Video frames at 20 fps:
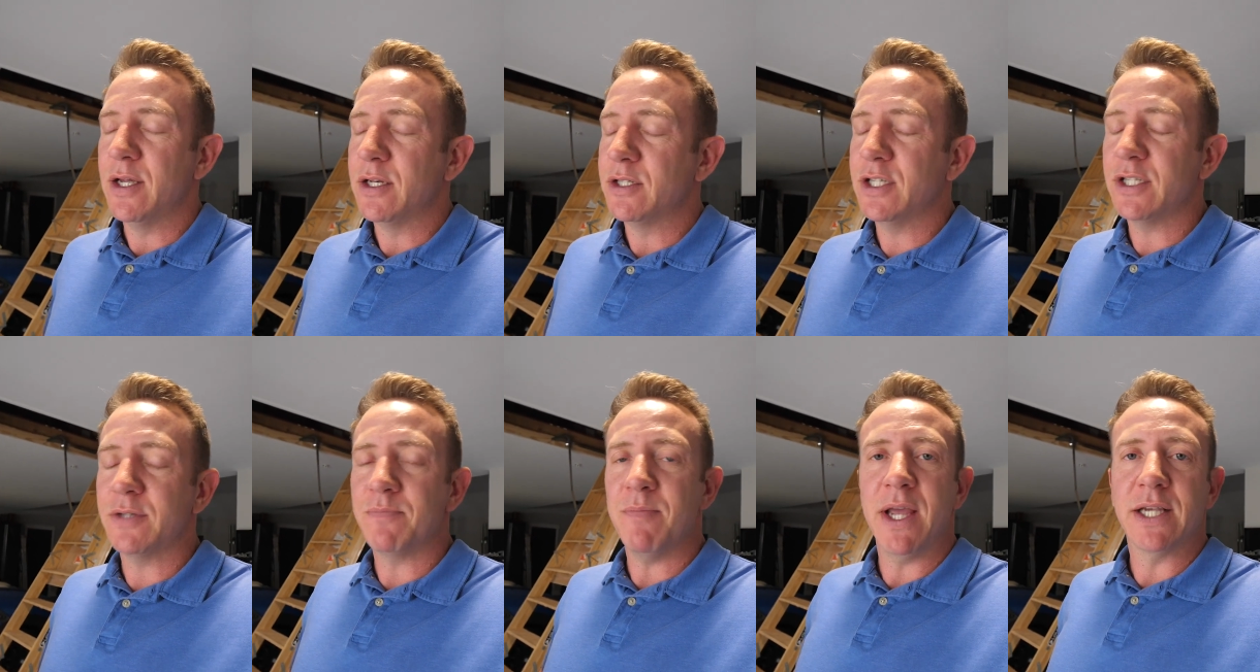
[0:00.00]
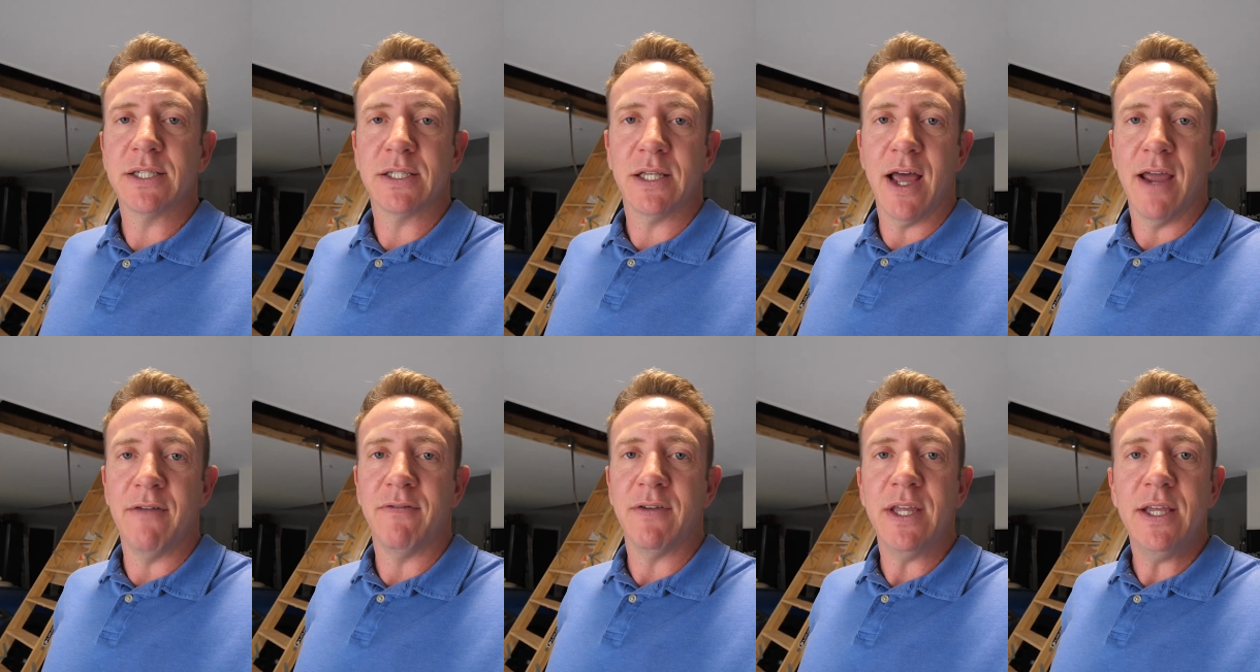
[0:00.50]
Just makes
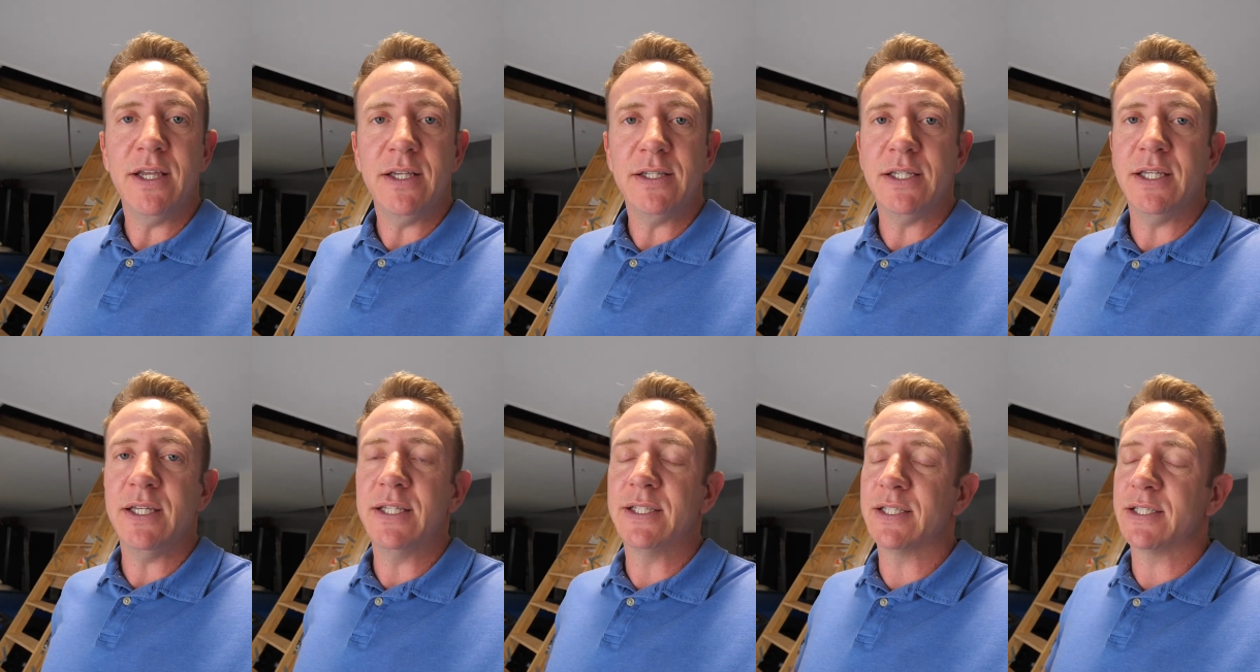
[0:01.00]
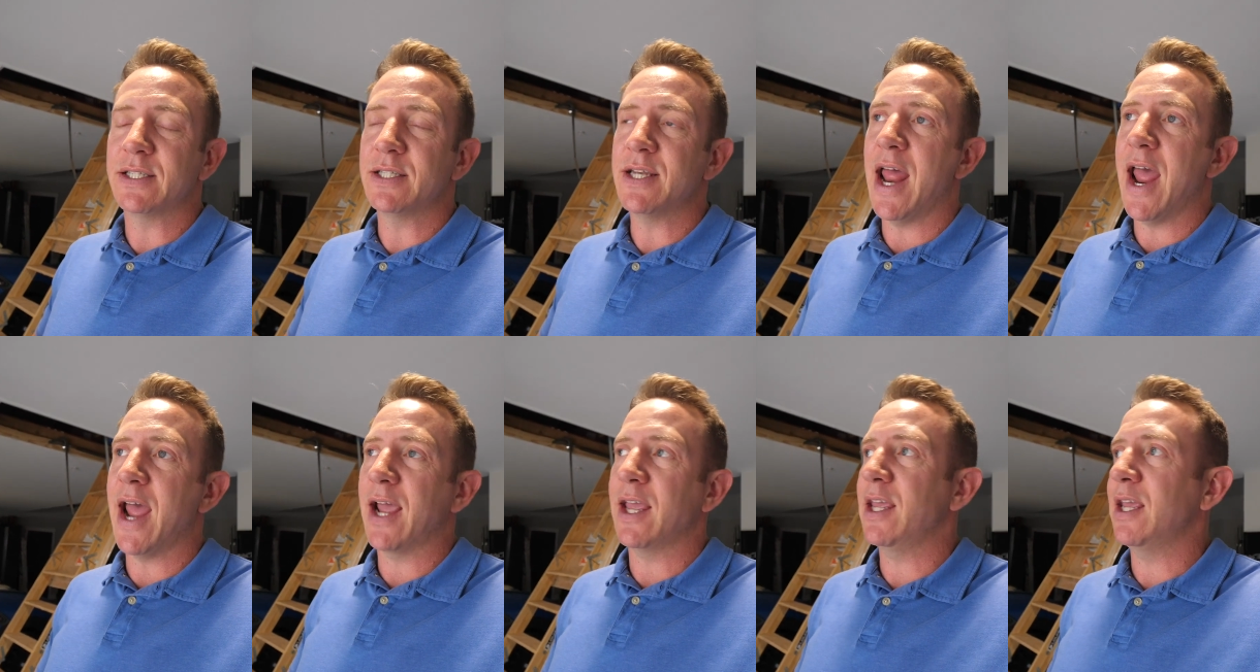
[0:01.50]
life easy,
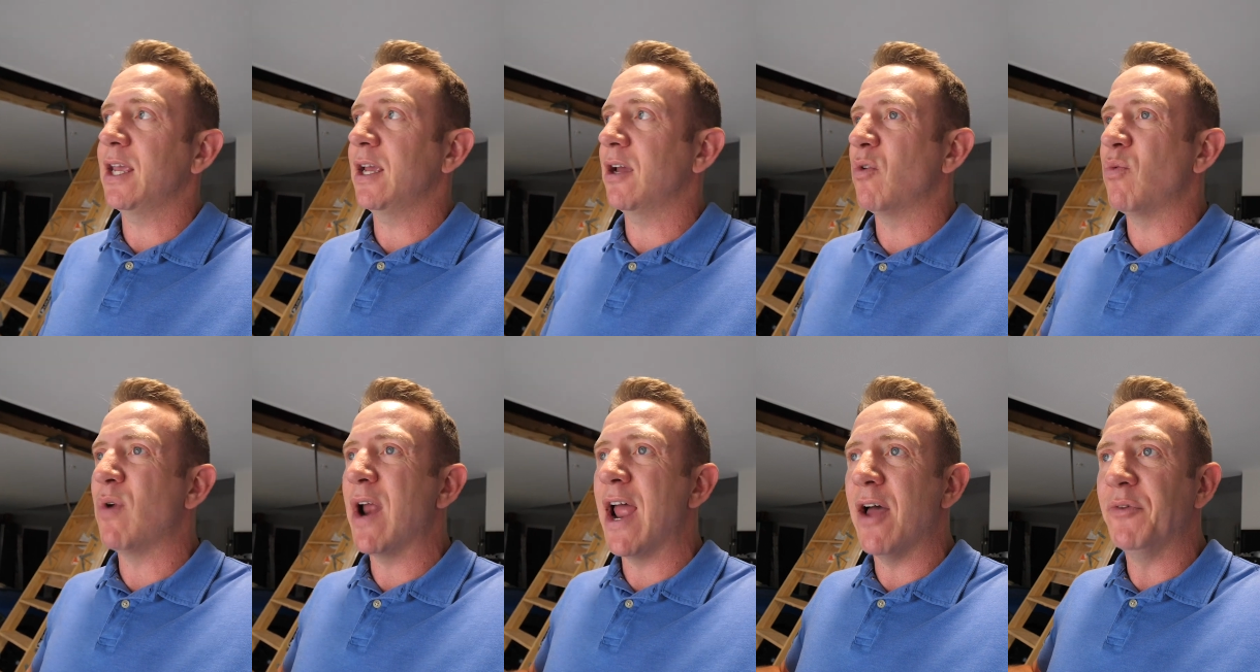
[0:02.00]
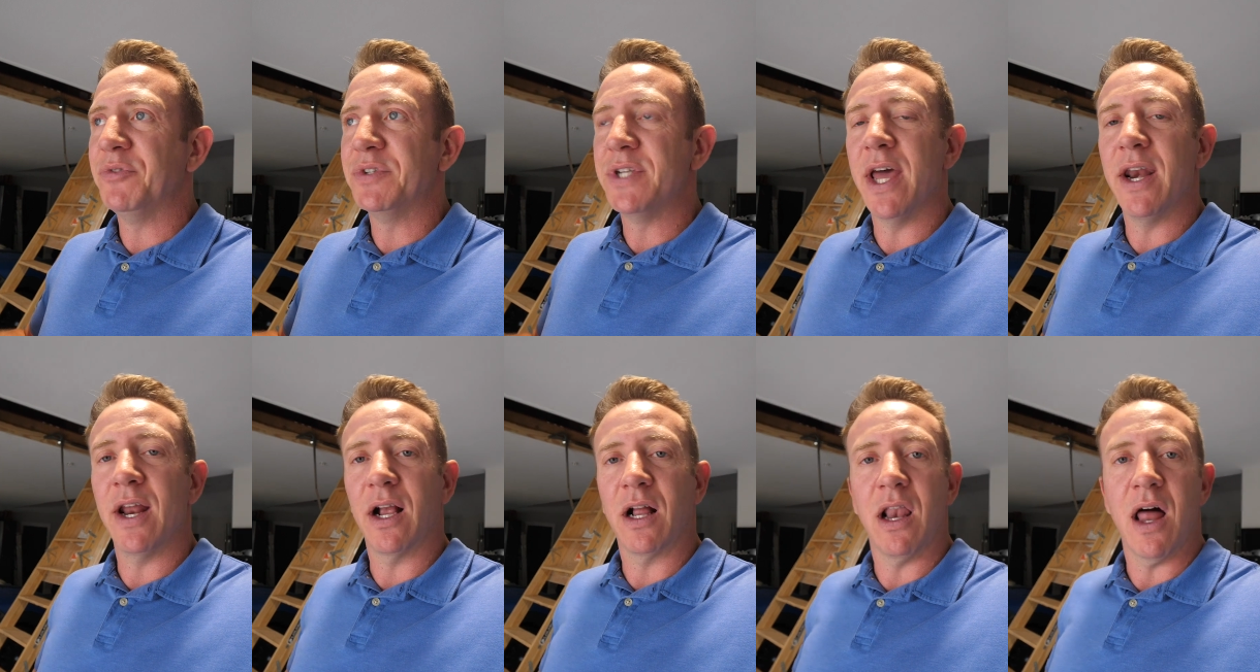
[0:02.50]
snacking around
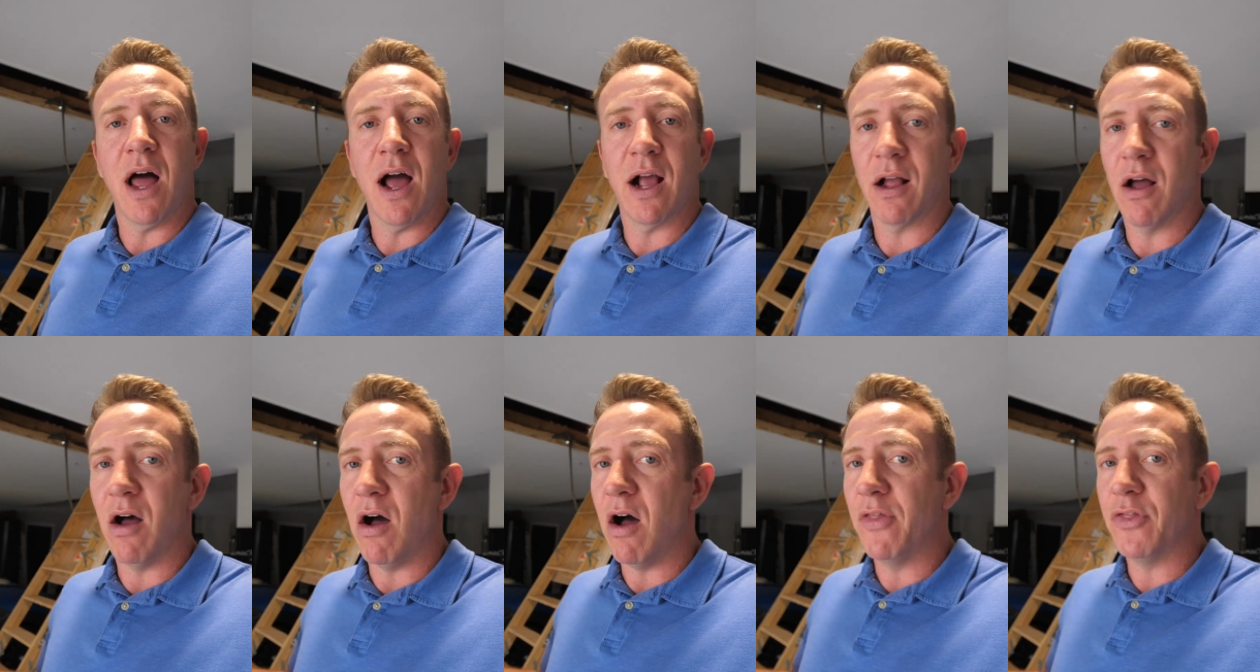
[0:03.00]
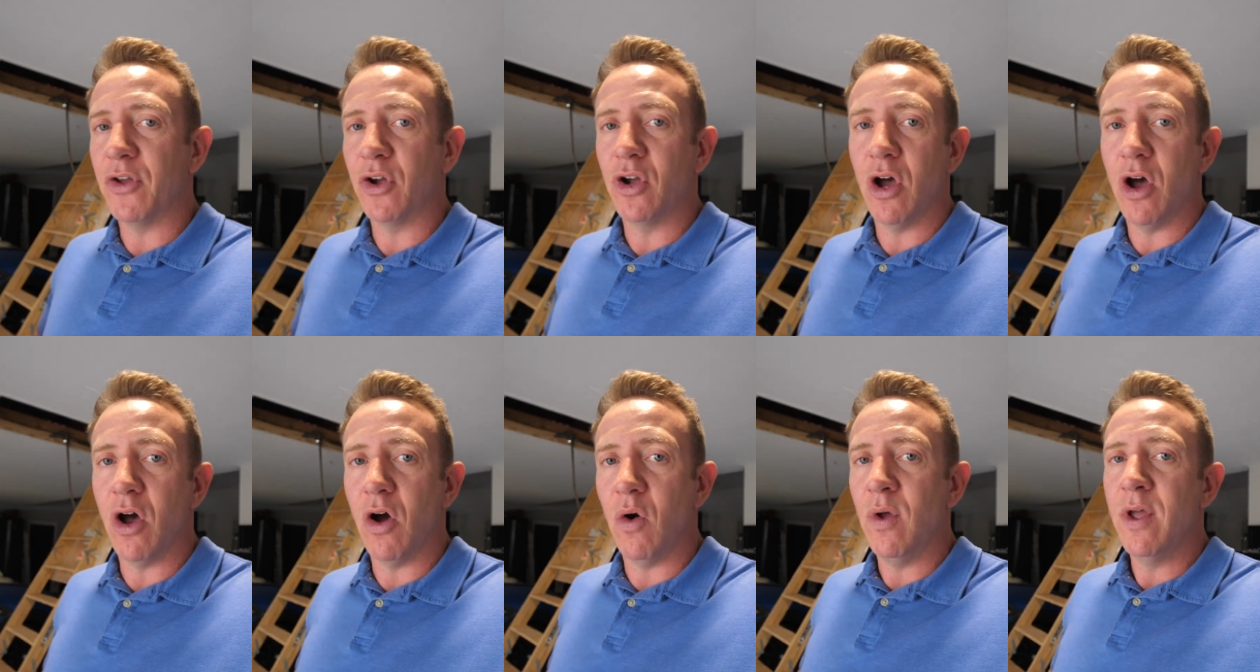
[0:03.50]
ten o'clock on the
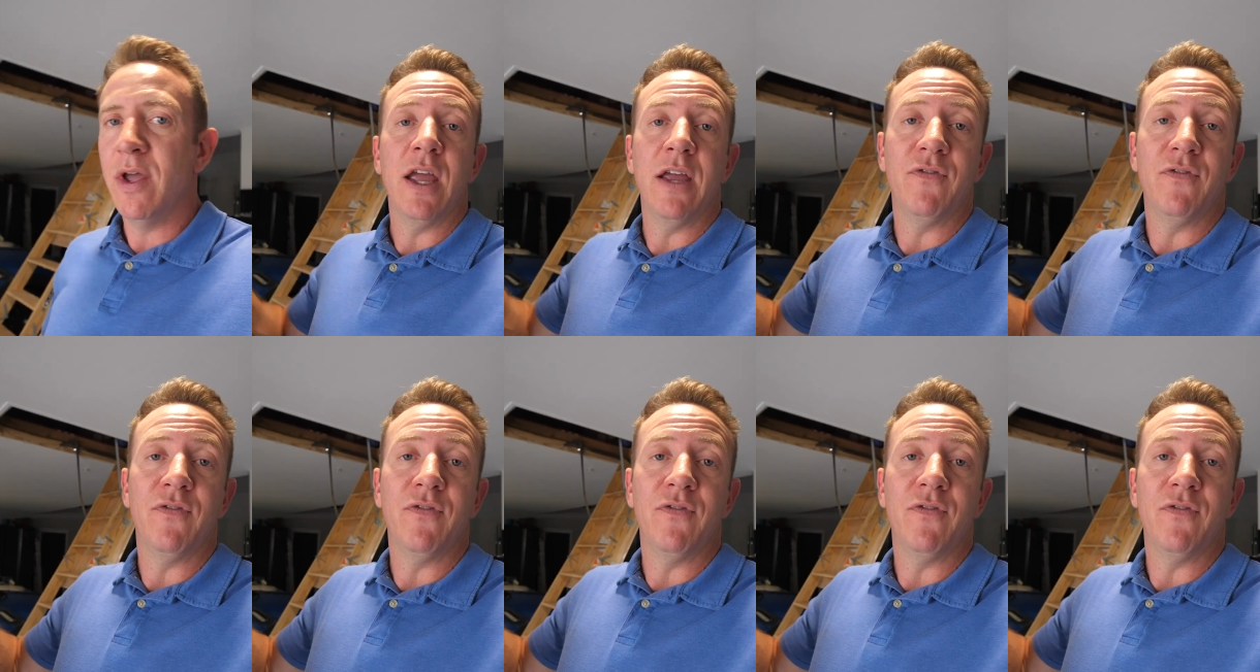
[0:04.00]
go.